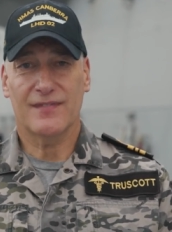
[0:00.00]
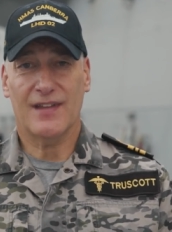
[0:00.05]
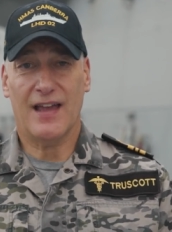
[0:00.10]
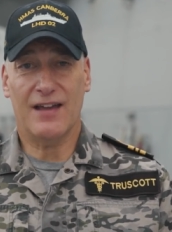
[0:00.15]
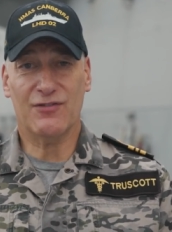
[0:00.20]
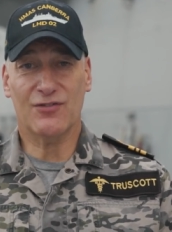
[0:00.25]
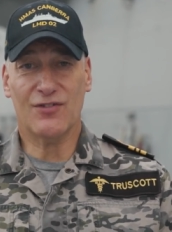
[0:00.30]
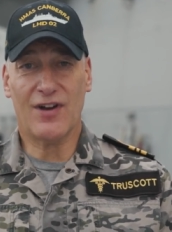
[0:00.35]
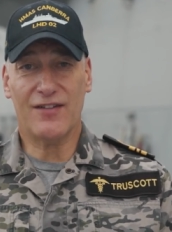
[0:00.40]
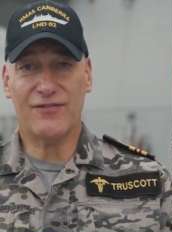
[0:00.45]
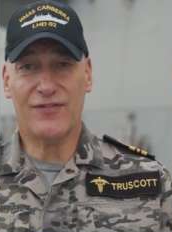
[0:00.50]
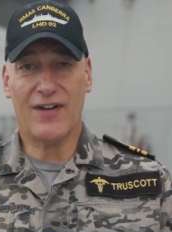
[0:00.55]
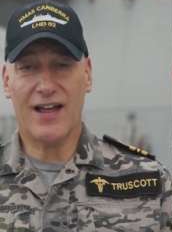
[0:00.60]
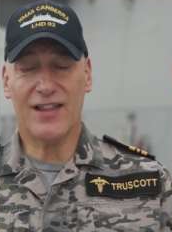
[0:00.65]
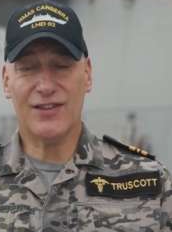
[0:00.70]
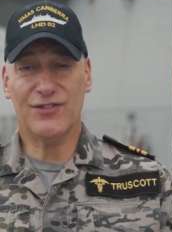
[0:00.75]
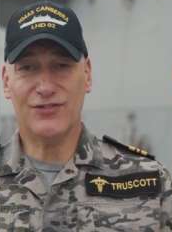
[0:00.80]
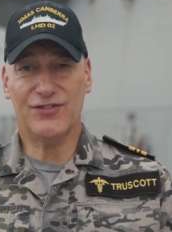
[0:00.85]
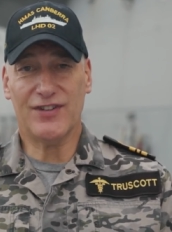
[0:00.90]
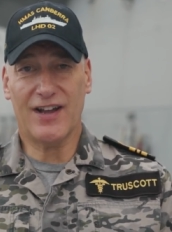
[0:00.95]
Have a great
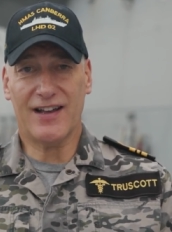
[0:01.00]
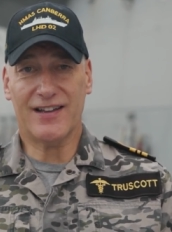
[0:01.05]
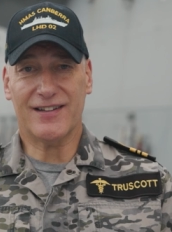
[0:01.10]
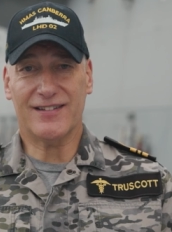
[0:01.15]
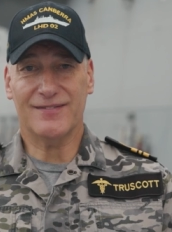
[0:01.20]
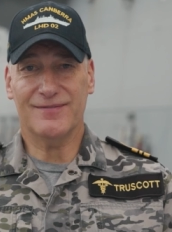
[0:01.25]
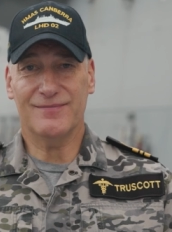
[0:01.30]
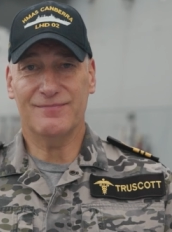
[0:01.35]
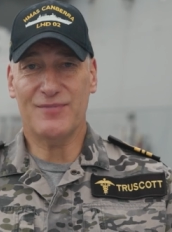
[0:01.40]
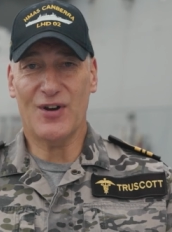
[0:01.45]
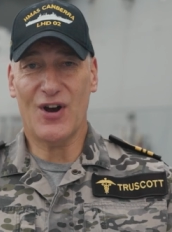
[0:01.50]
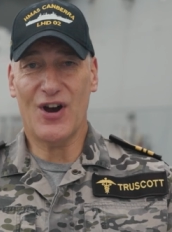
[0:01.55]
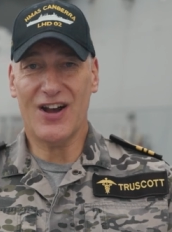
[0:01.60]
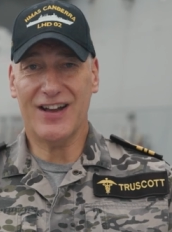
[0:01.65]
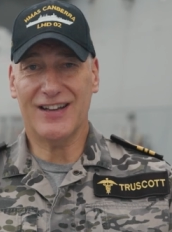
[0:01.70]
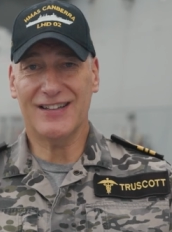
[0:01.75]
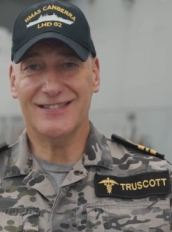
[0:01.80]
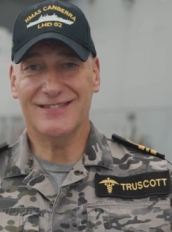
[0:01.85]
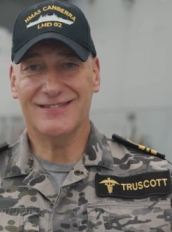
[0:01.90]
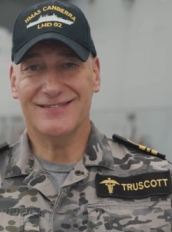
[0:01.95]
Father's Day.
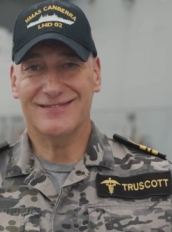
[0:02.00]
Bye.